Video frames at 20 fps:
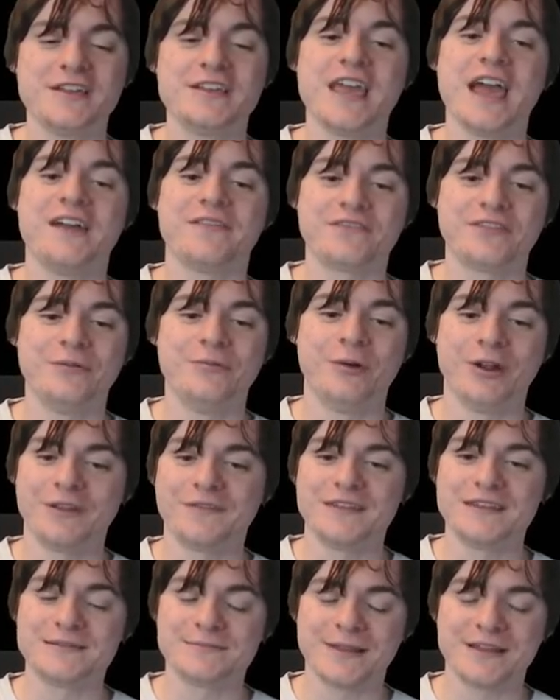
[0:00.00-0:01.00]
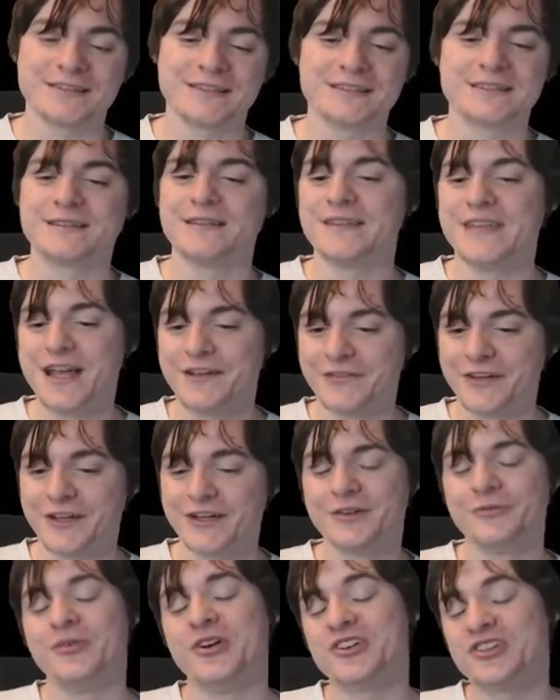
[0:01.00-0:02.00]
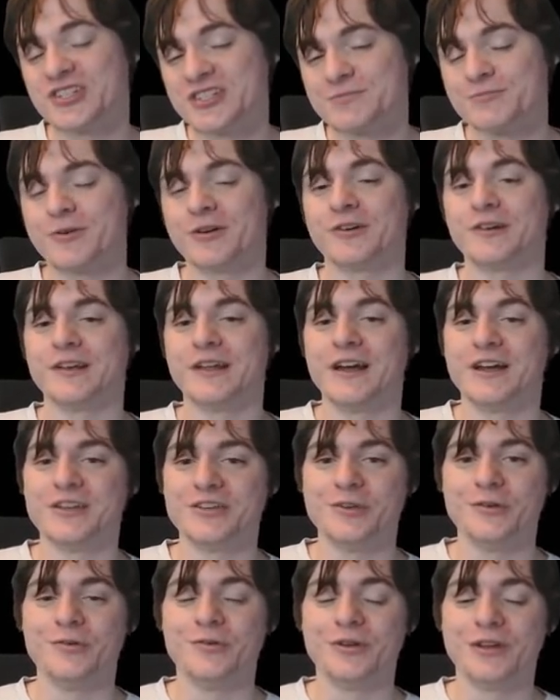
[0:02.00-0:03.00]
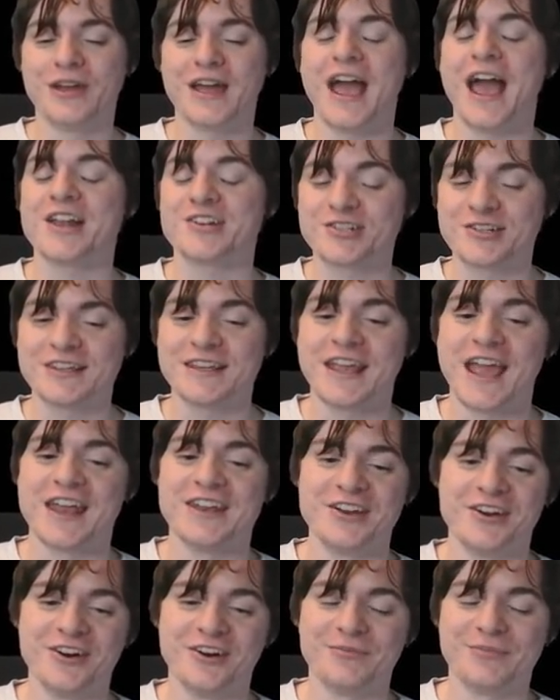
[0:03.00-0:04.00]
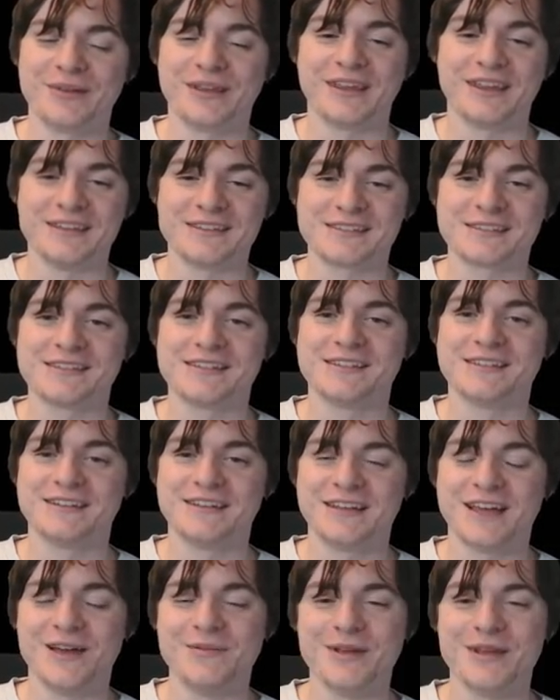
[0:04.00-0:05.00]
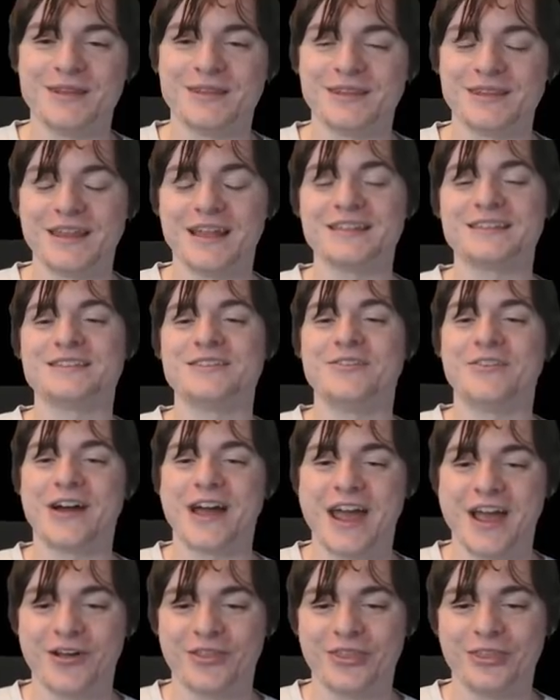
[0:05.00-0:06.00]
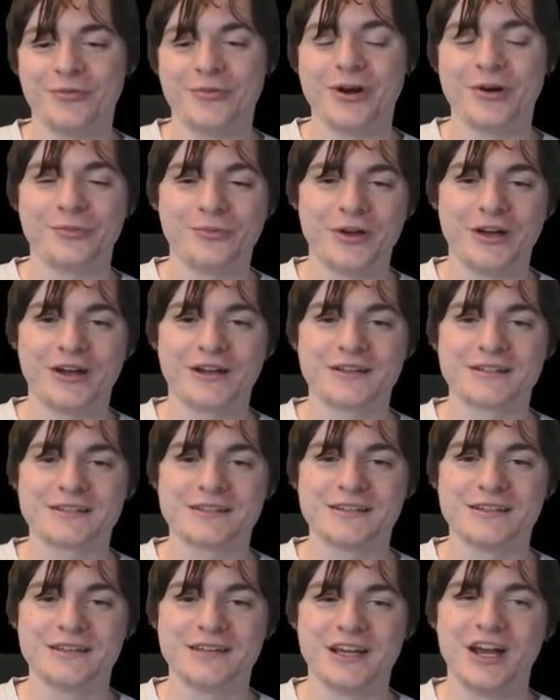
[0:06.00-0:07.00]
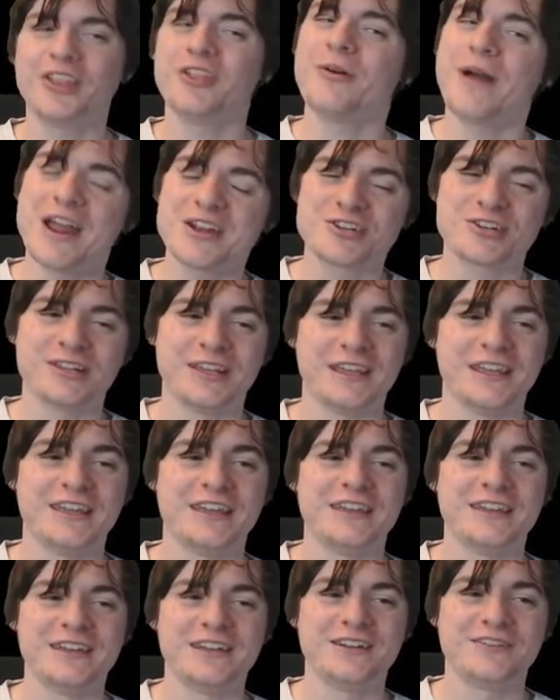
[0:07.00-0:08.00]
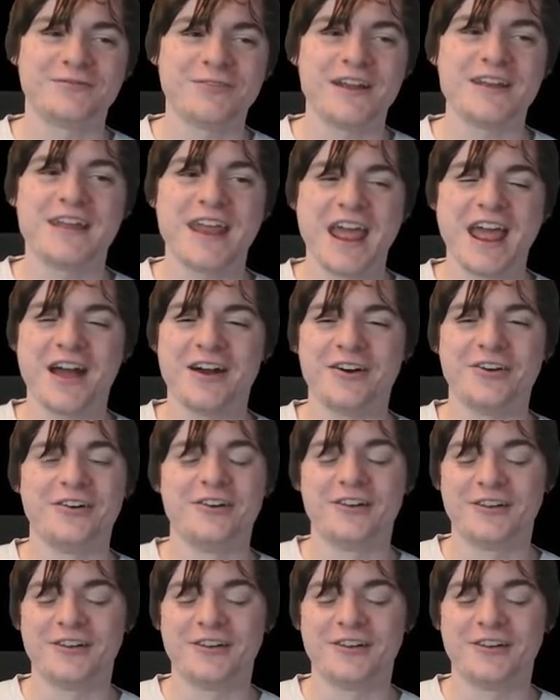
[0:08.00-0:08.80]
get from one of these places to the other, which, spoiler alert, you actually cannot, because, I mean, that's not how the world works. Although actually, right now,